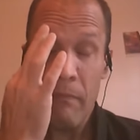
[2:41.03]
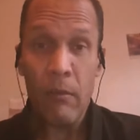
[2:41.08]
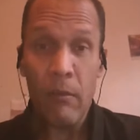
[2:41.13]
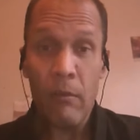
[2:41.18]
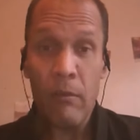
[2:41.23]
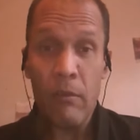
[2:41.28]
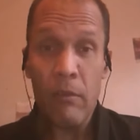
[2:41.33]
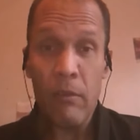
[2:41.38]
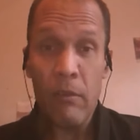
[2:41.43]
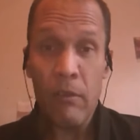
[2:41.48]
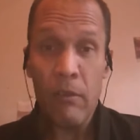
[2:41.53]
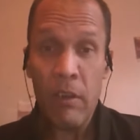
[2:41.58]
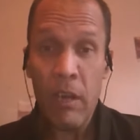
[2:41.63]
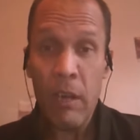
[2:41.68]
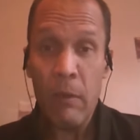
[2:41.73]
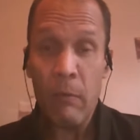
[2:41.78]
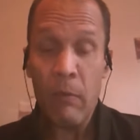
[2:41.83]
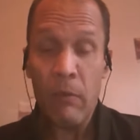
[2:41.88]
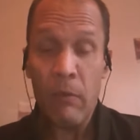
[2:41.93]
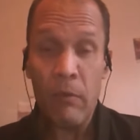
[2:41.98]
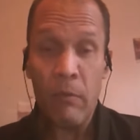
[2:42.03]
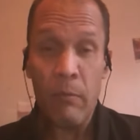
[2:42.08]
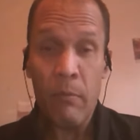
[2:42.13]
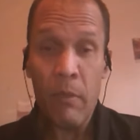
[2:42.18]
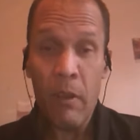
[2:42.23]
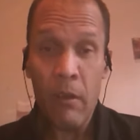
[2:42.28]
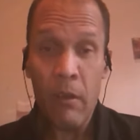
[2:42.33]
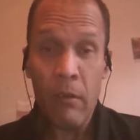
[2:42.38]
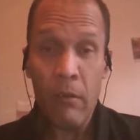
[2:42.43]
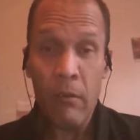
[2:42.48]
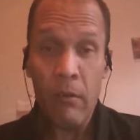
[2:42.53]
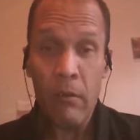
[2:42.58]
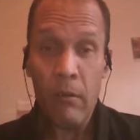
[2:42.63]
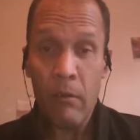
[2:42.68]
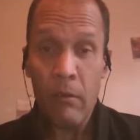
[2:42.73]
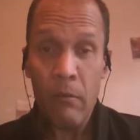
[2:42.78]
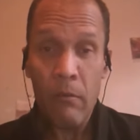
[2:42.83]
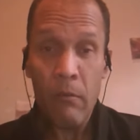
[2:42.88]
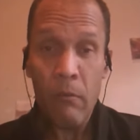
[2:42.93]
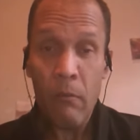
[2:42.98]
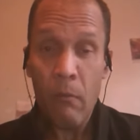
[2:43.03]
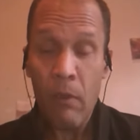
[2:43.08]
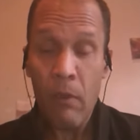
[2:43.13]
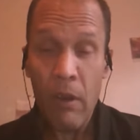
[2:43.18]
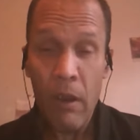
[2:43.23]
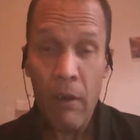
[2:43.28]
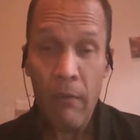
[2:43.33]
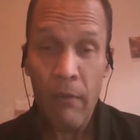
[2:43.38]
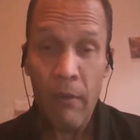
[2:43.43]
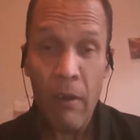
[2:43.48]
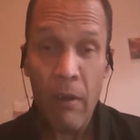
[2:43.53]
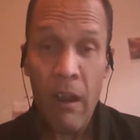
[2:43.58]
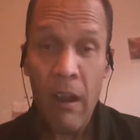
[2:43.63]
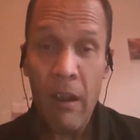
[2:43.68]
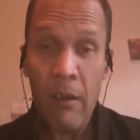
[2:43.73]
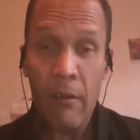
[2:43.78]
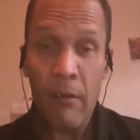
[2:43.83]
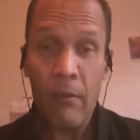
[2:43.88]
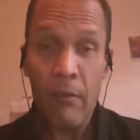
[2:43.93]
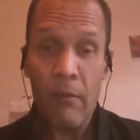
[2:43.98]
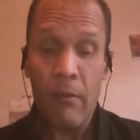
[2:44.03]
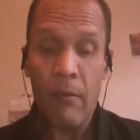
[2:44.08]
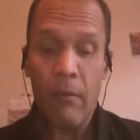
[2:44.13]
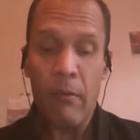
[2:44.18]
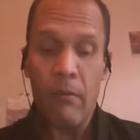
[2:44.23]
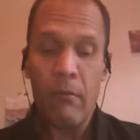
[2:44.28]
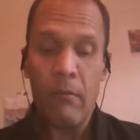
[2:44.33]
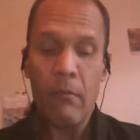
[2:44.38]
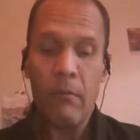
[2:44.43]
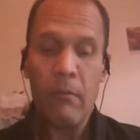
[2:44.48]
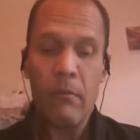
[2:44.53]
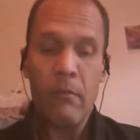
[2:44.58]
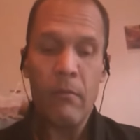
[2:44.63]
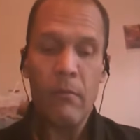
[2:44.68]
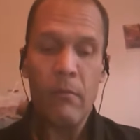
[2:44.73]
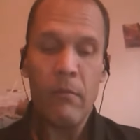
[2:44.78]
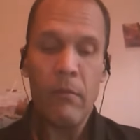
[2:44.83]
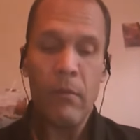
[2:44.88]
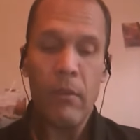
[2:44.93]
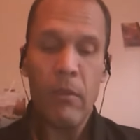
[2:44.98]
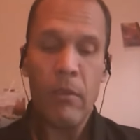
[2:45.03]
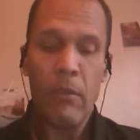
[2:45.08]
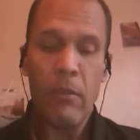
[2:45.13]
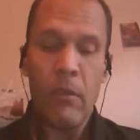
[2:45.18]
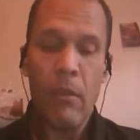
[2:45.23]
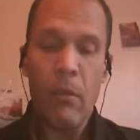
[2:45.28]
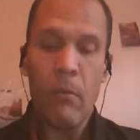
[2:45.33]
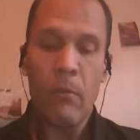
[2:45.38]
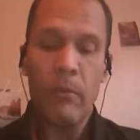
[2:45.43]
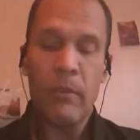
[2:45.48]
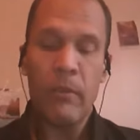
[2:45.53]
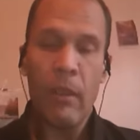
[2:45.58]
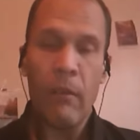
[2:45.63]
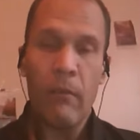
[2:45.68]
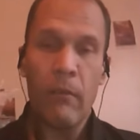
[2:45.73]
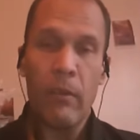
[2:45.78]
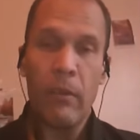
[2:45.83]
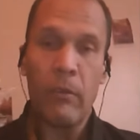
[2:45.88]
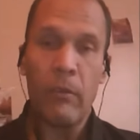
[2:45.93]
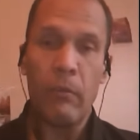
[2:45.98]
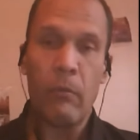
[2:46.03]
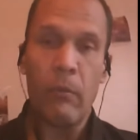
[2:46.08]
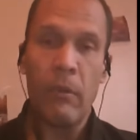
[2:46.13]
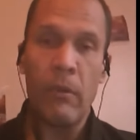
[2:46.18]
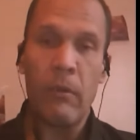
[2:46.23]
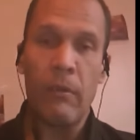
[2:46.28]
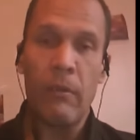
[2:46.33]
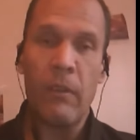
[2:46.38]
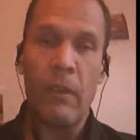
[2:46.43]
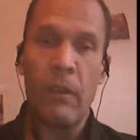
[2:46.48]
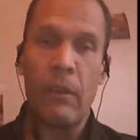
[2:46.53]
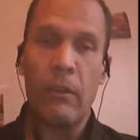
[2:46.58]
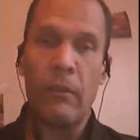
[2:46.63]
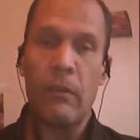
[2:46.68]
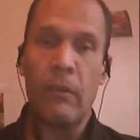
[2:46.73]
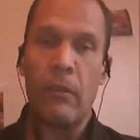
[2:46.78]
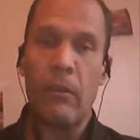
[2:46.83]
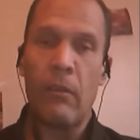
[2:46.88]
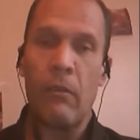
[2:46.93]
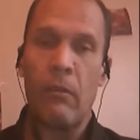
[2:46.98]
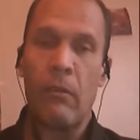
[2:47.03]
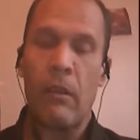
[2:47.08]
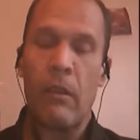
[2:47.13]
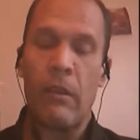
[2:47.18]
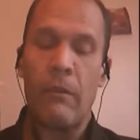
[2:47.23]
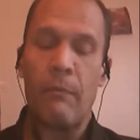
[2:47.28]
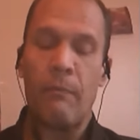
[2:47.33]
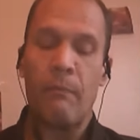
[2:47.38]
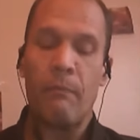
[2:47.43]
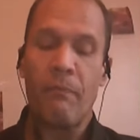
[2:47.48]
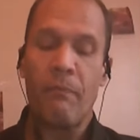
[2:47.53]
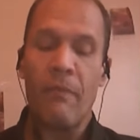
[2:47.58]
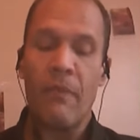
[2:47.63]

Their team will do better. Whatever. I don't know. They, they always have these weird things that go on.